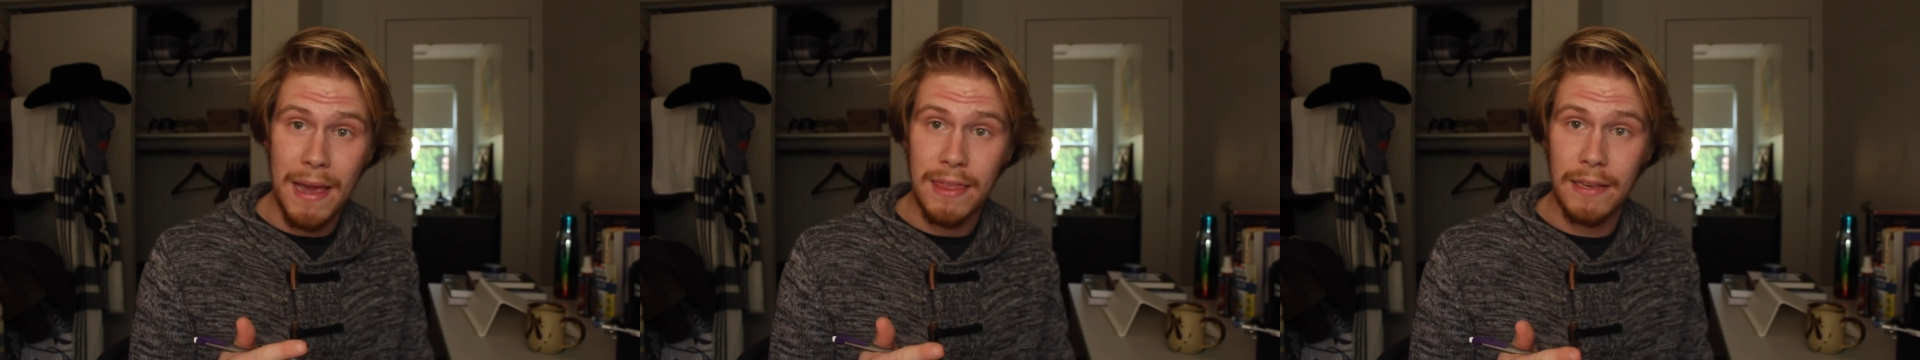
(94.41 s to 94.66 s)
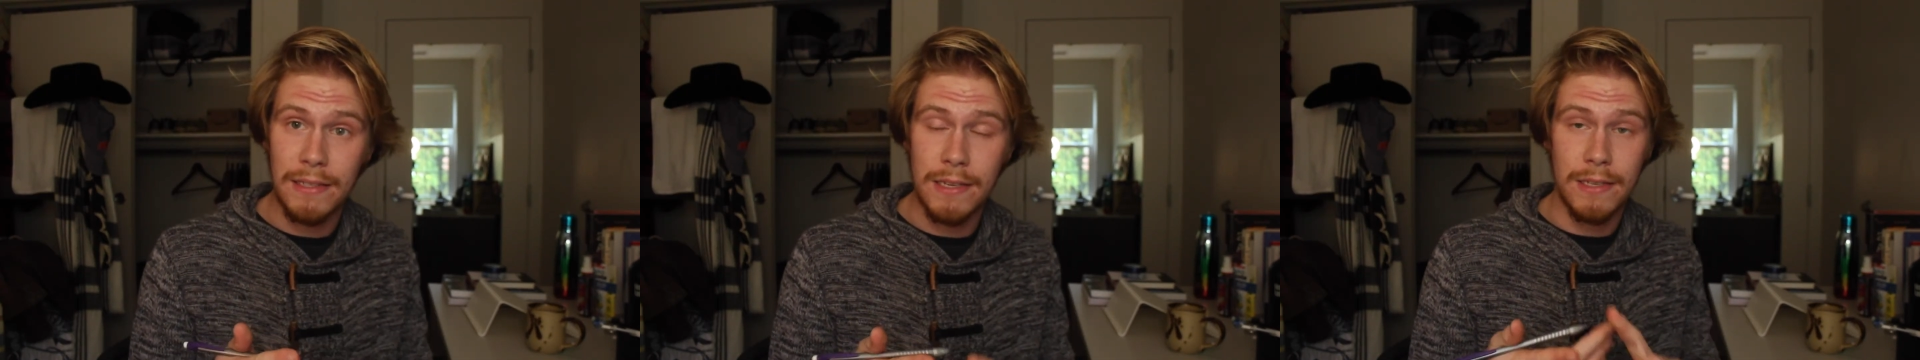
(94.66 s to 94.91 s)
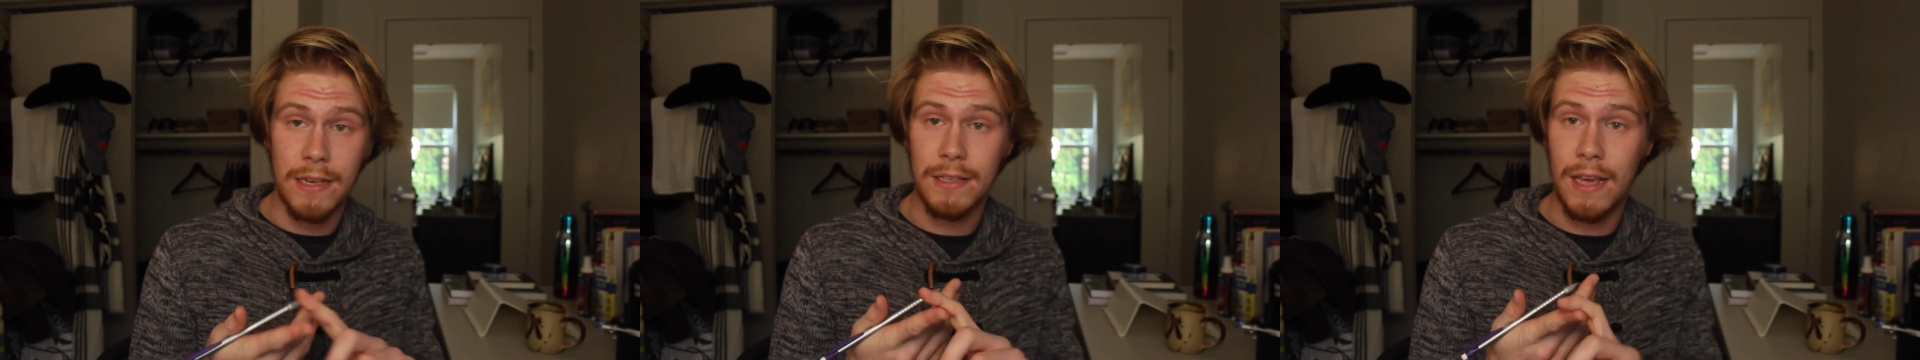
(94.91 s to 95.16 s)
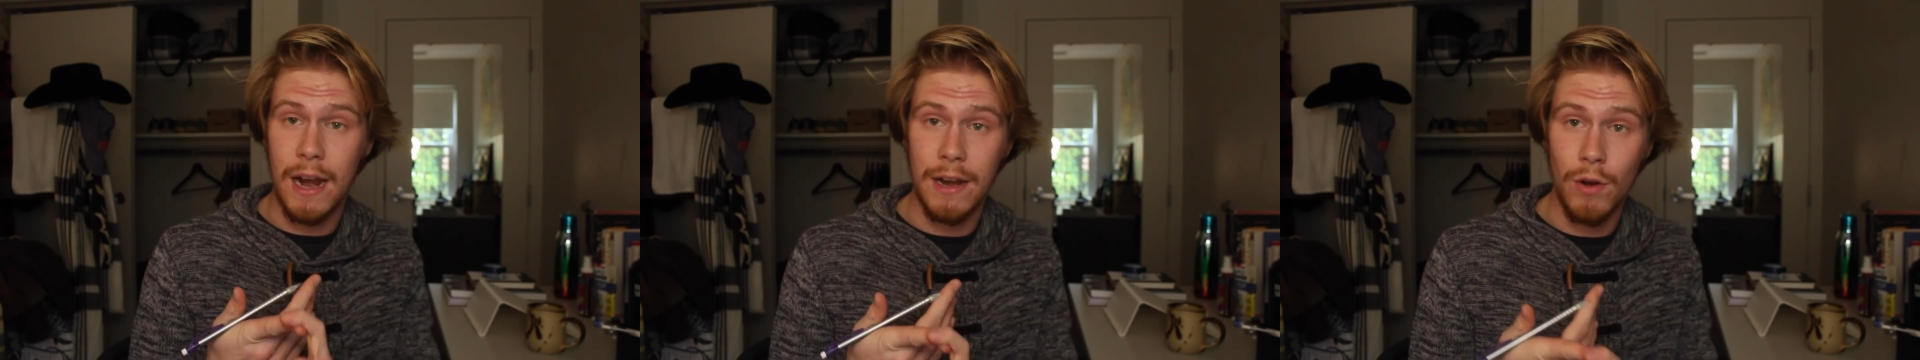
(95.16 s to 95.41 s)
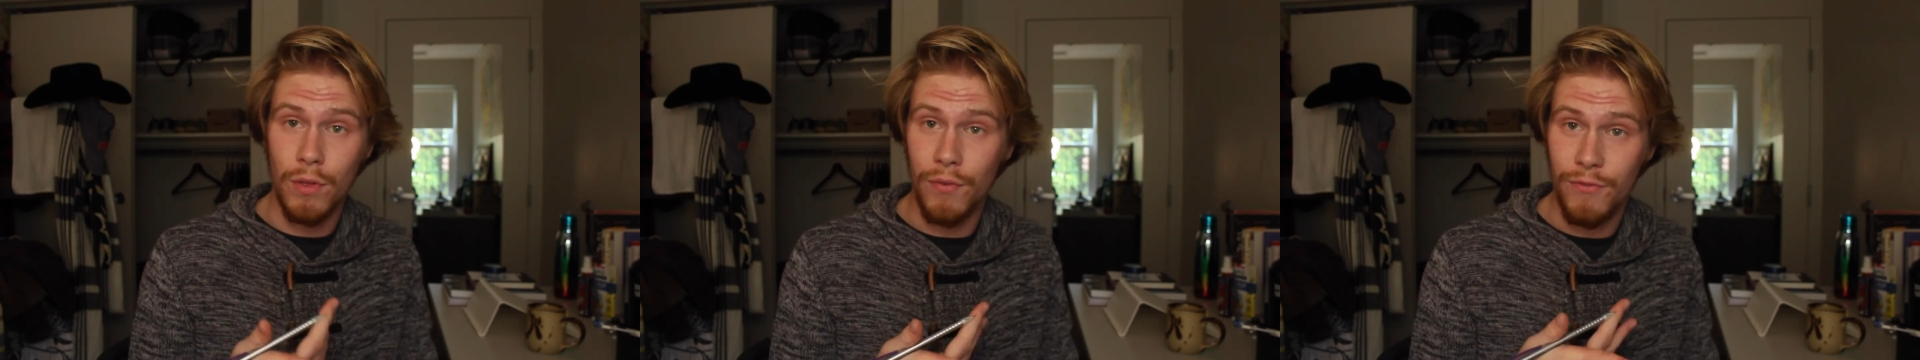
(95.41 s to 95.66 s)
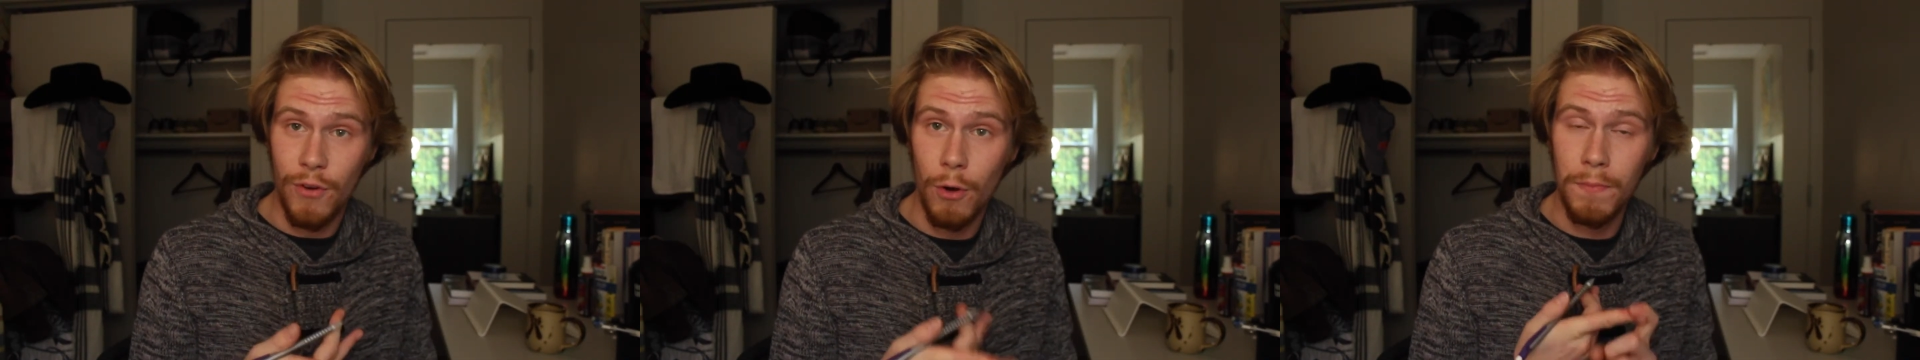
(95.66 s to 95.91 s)
thesis is, and I know the
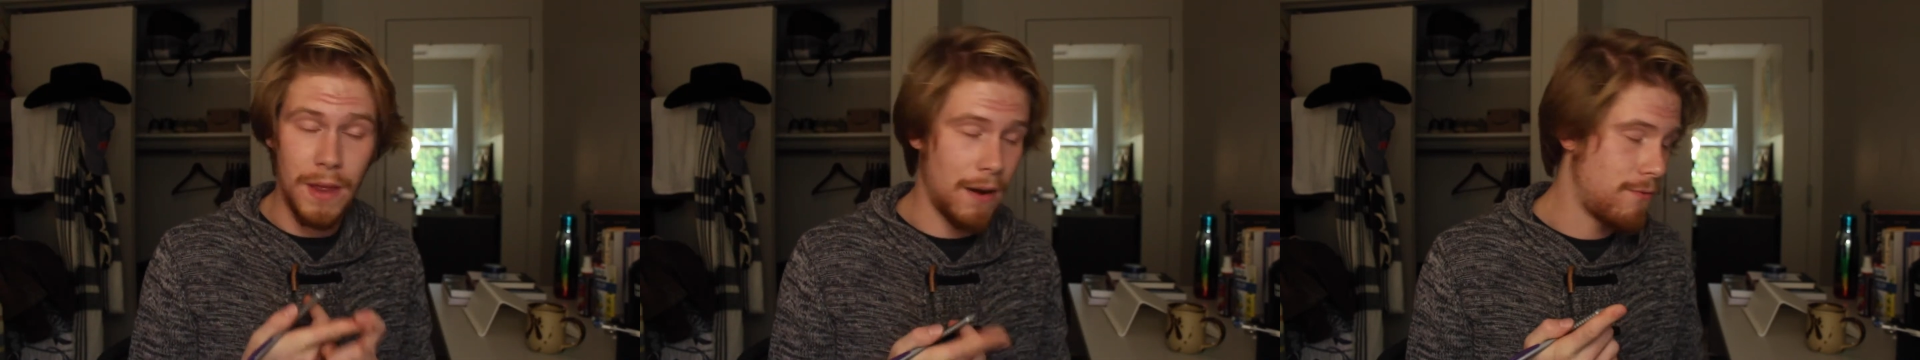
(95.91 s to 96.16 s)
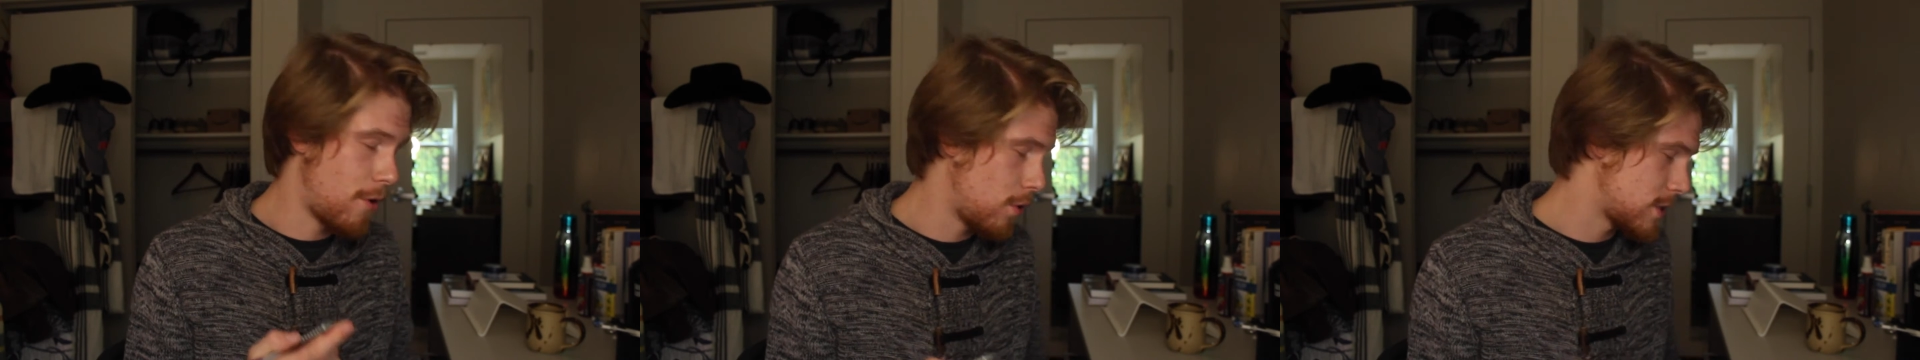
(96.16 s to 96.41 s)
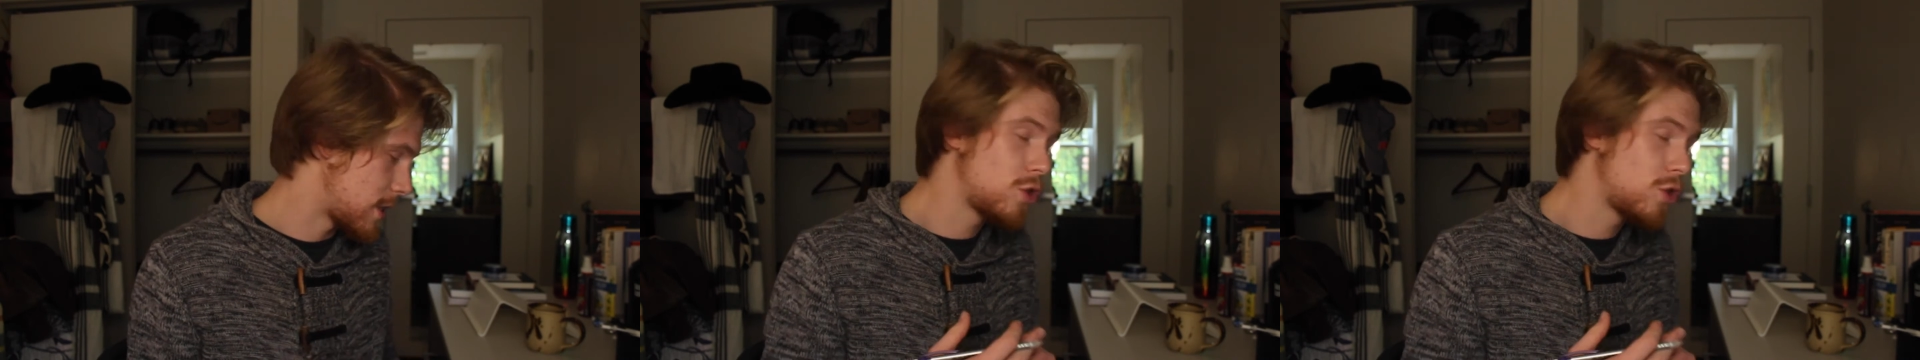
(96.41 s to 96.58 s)
film that I'm focusing on.